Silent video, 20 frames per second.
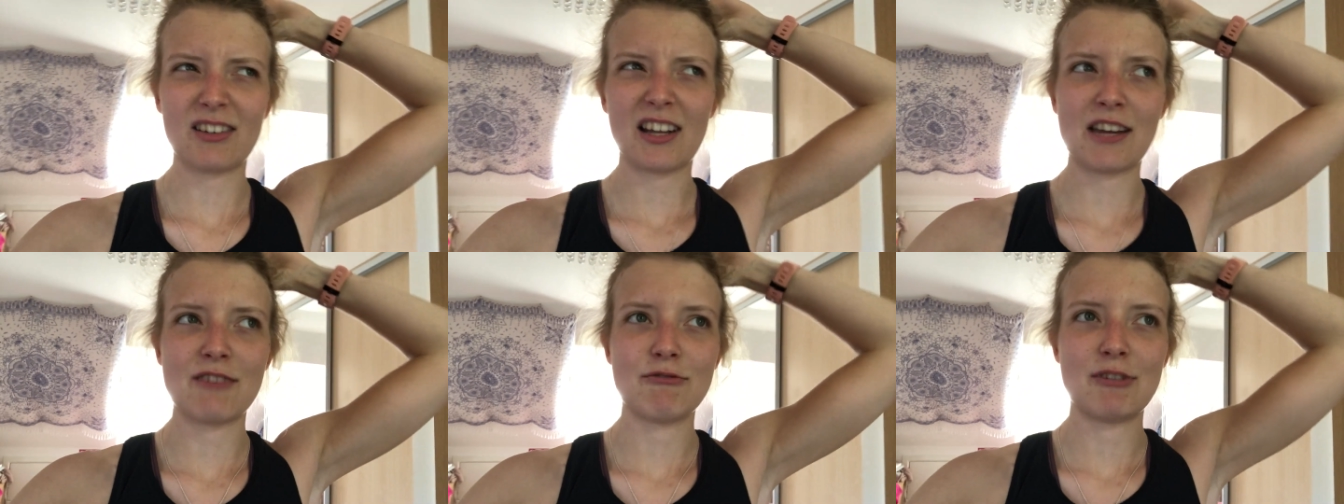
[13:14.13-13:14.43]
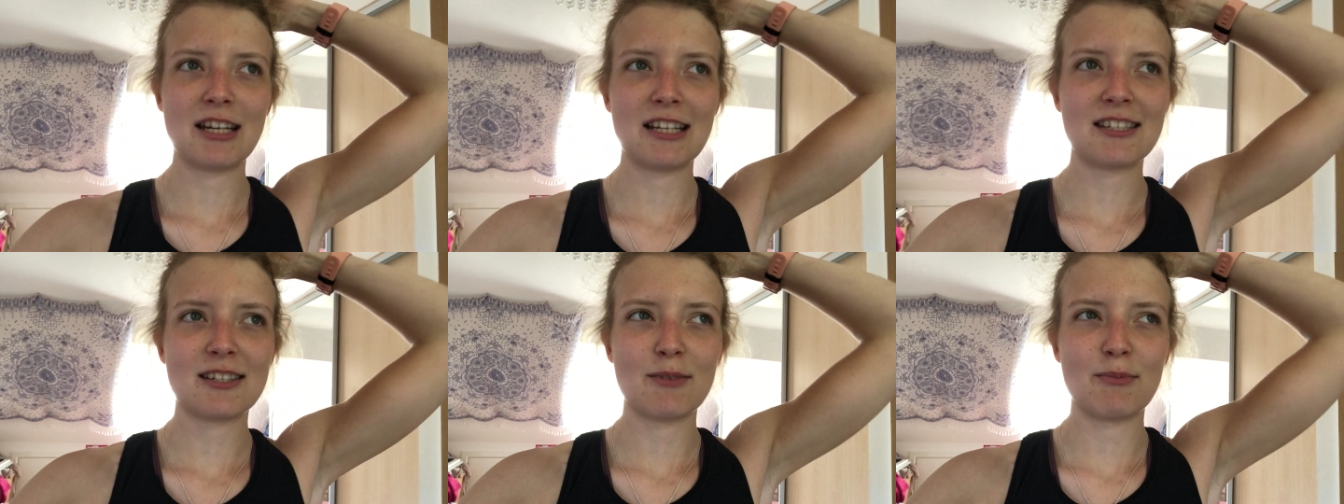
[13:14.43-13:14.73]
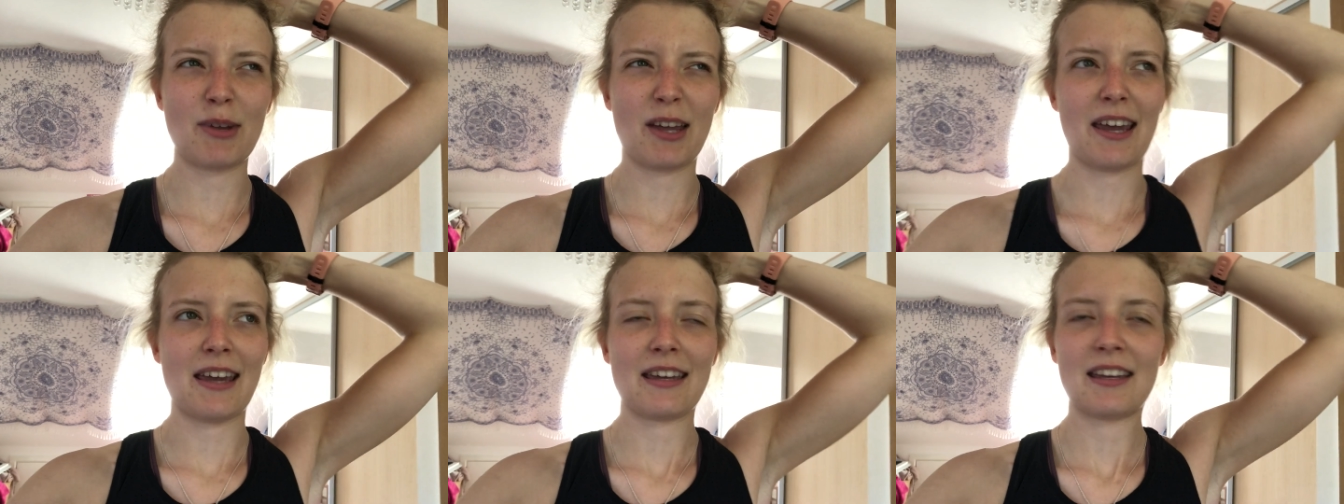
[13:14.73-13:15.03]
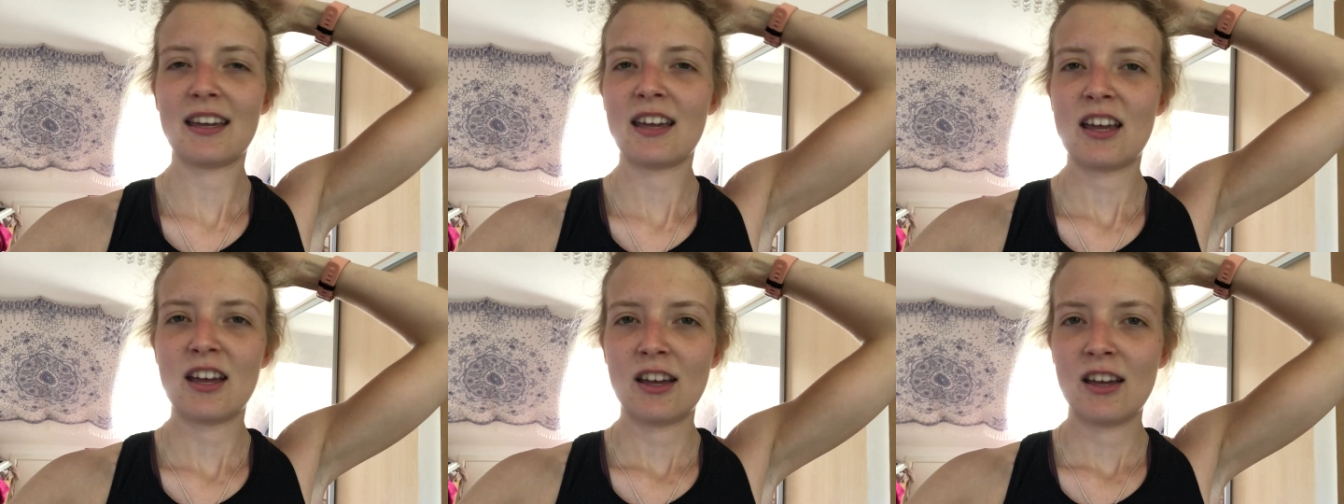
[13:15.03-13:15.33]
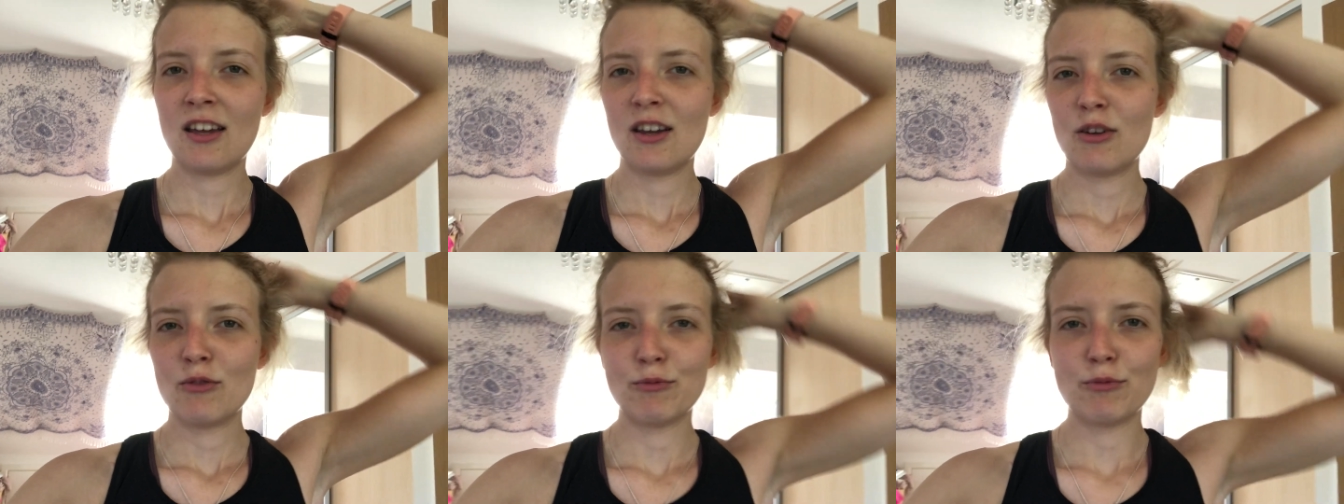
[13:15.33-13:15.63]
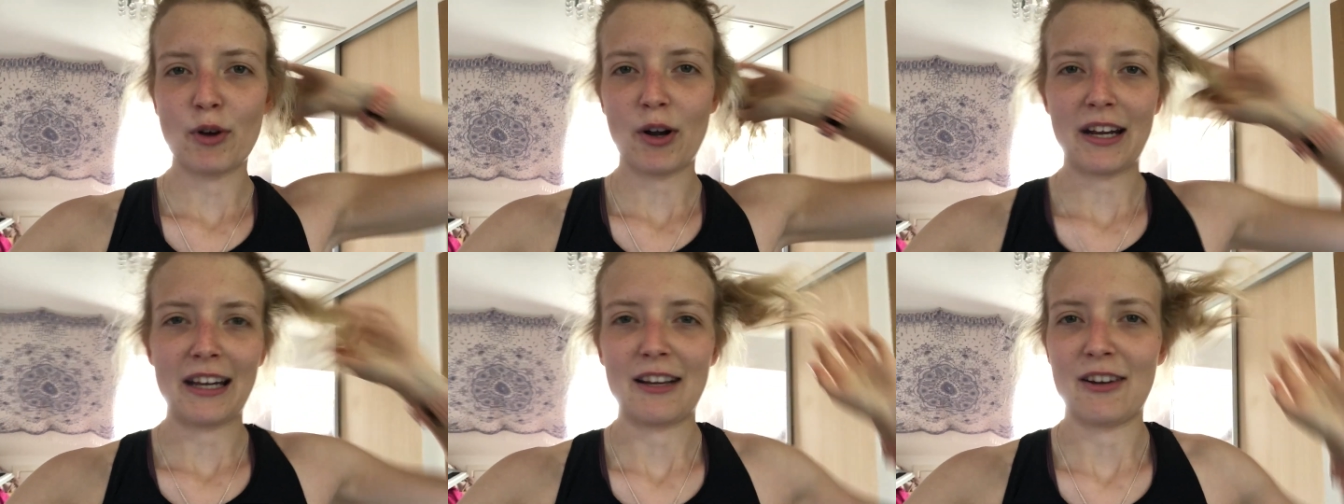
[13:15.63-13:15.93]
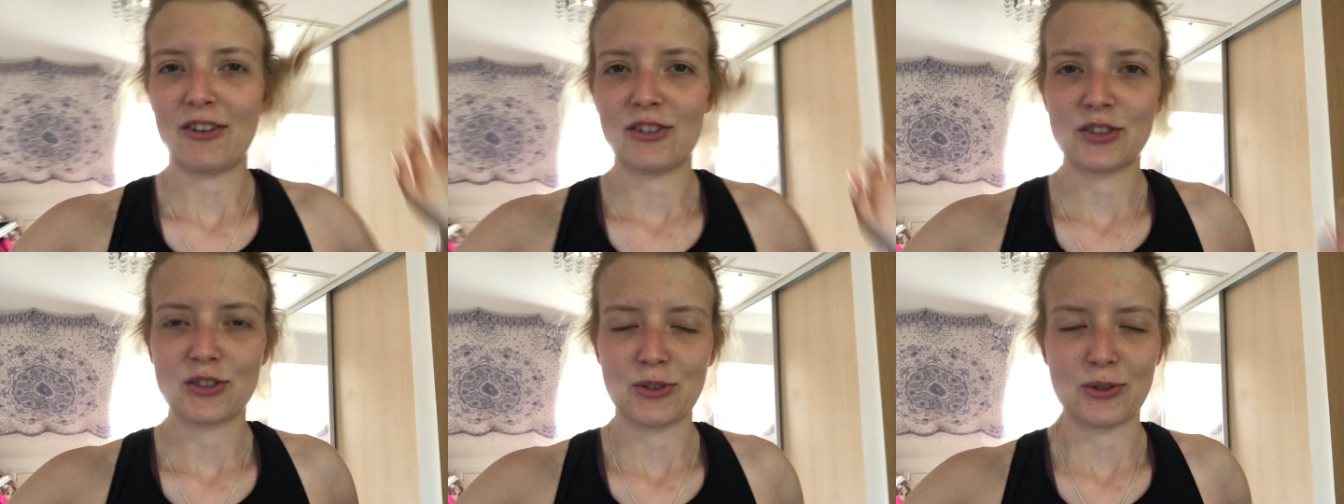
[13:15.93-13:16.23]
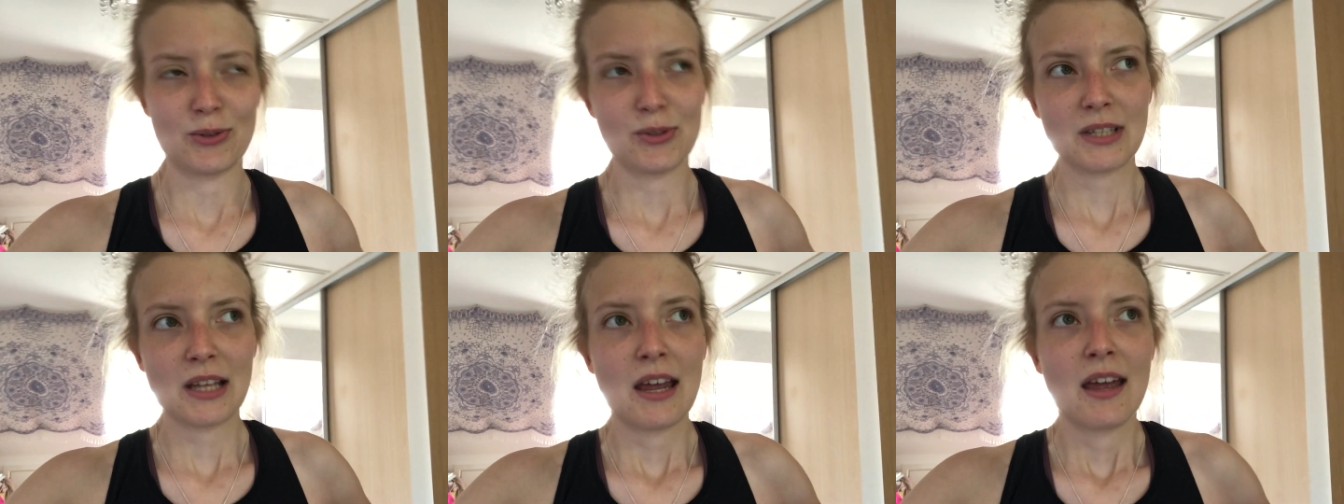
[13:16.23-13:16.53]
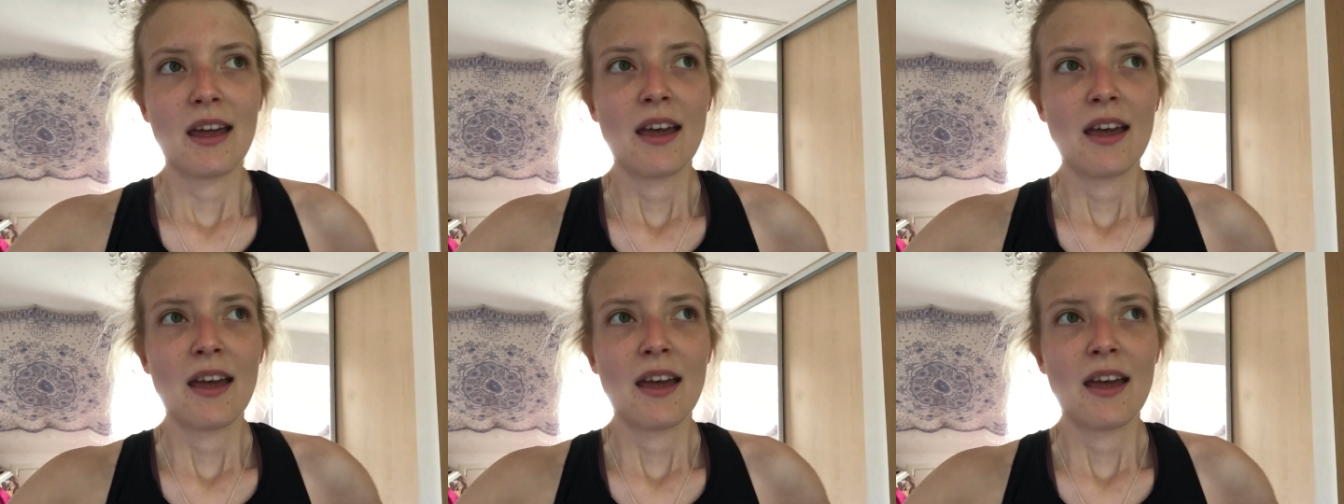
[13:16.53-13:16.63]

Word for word: like read some like running articles,